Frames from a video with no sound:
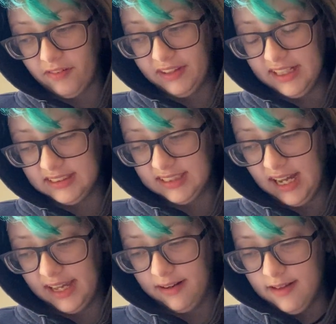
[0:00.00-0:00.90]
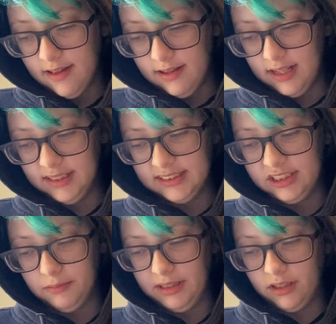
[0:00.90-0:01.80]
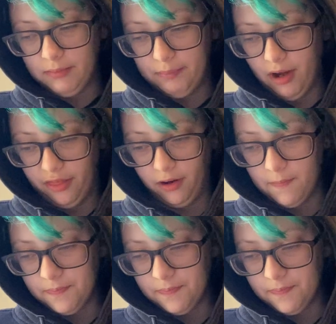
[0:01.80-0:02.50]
from the inside, unless you're me or my brother."